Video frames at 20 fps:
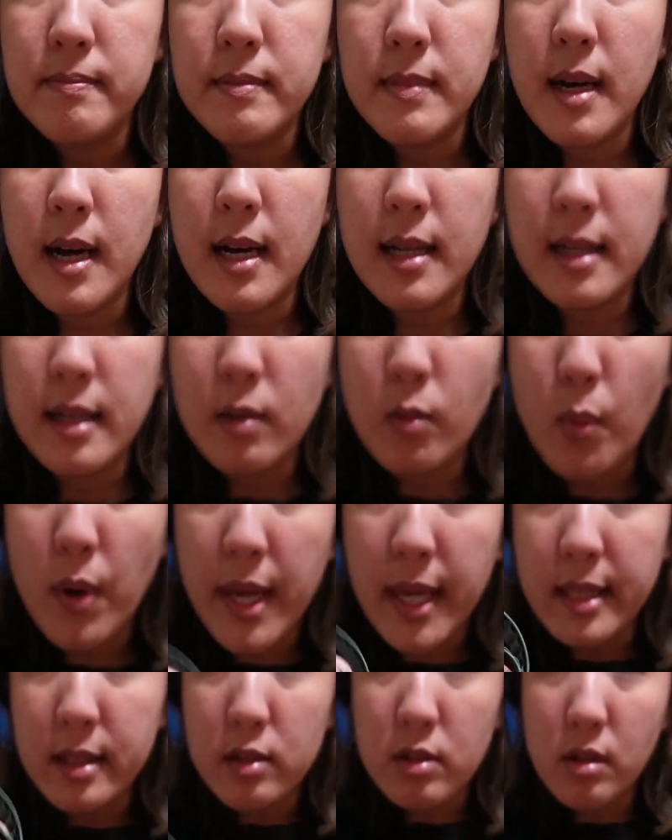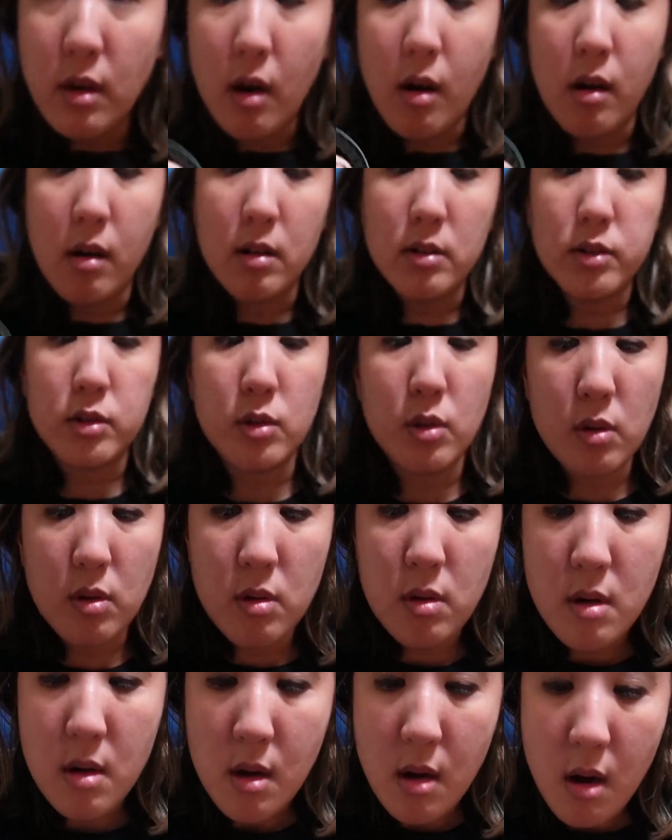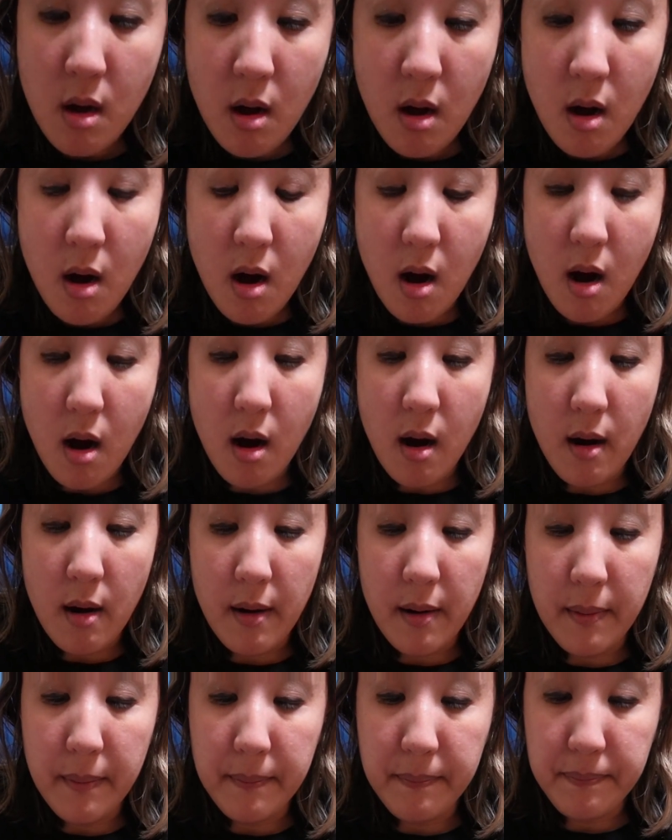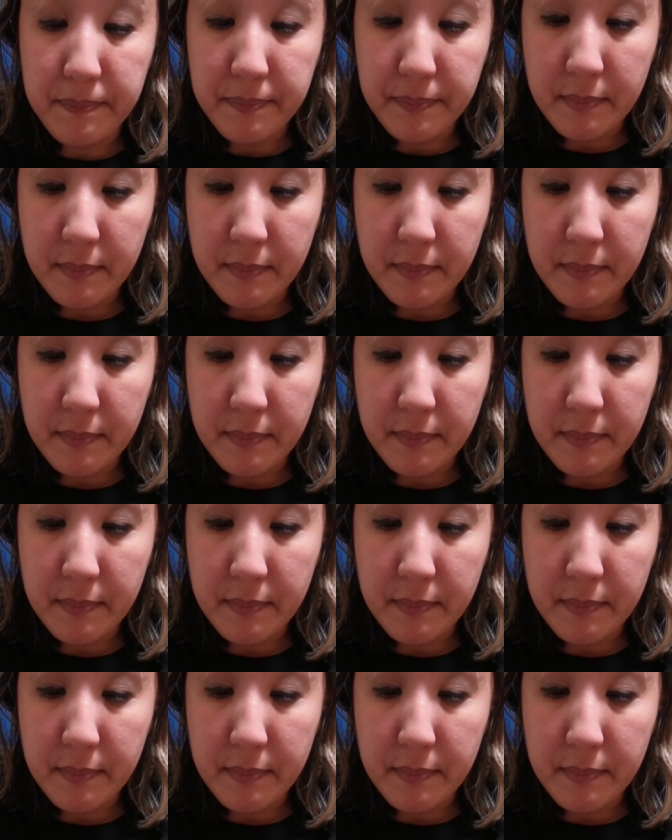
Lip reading: and in weight also. And